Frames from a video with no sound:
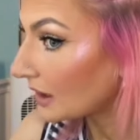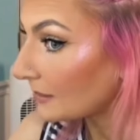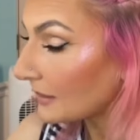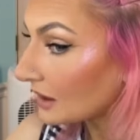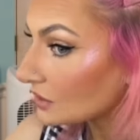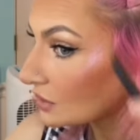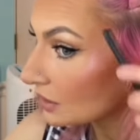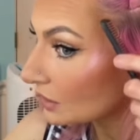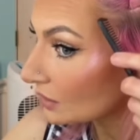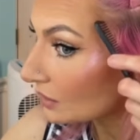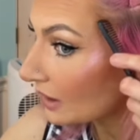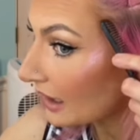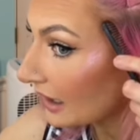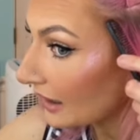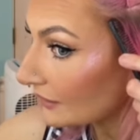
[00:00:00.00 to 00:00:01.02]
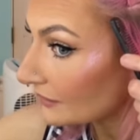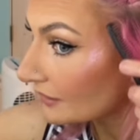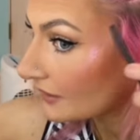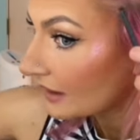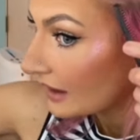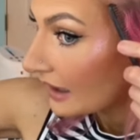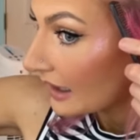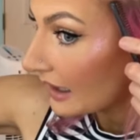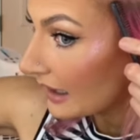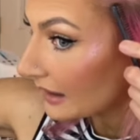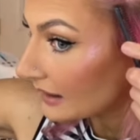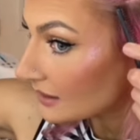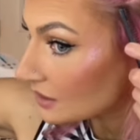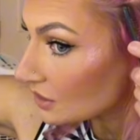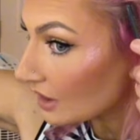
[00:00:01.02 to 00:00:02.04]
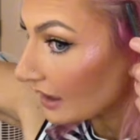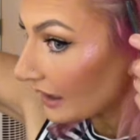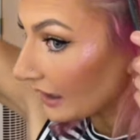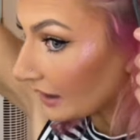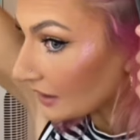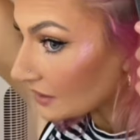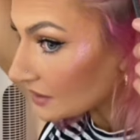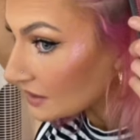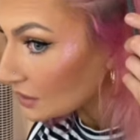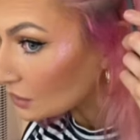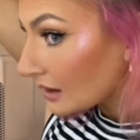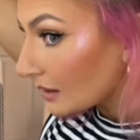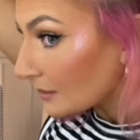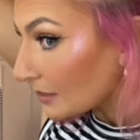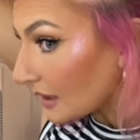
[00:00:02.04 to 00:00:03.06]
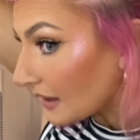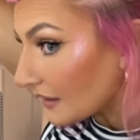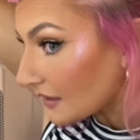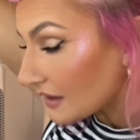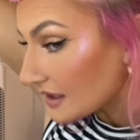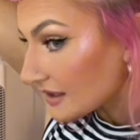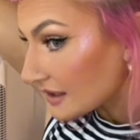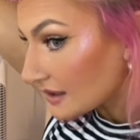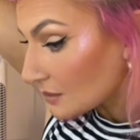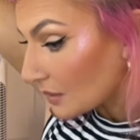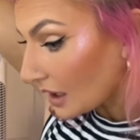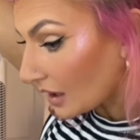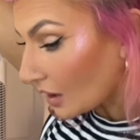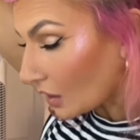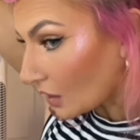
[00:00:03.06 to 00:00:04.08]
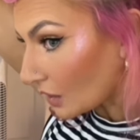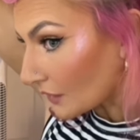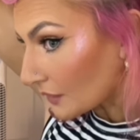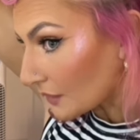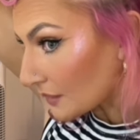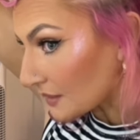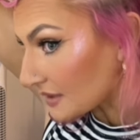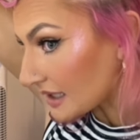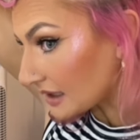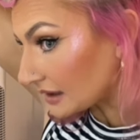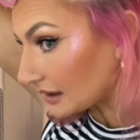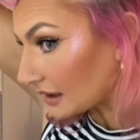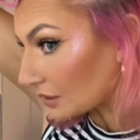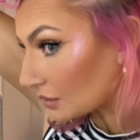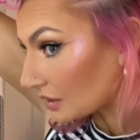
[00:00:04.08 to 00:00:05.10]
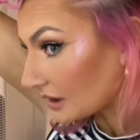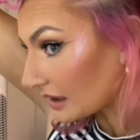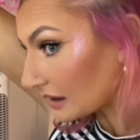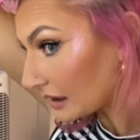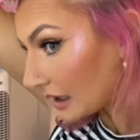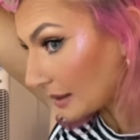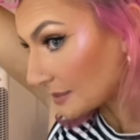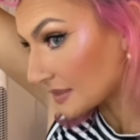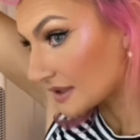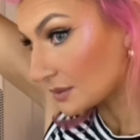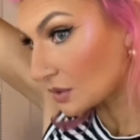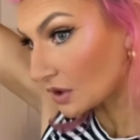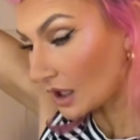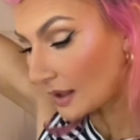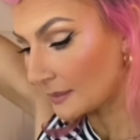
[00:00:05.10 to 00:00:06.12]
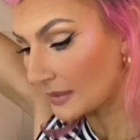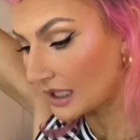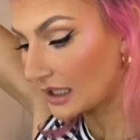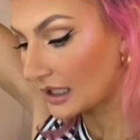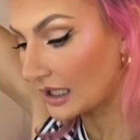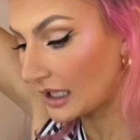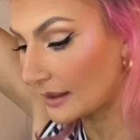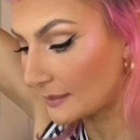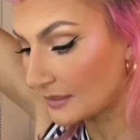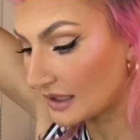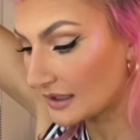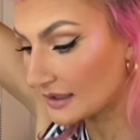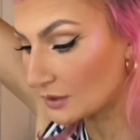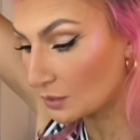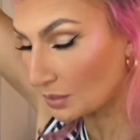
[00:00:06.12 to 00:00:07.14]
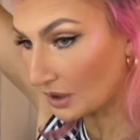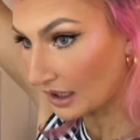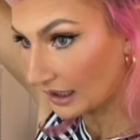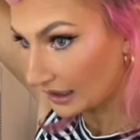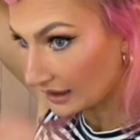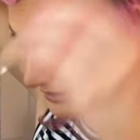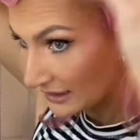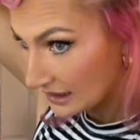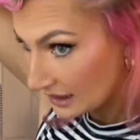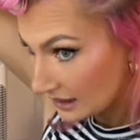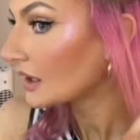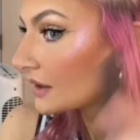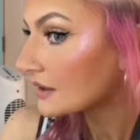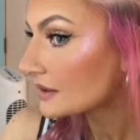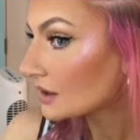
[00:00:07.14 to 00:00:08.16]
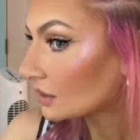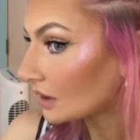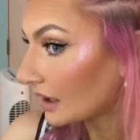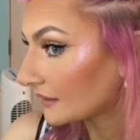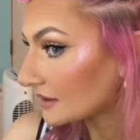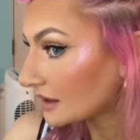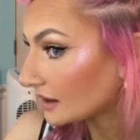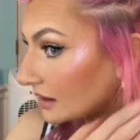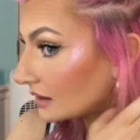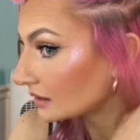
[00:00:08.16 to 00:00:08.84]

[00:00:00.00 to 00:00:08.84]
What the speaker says: make sure you don't have any stray hairs. But this is where all those little clips will come in and be super handy, so you don't have to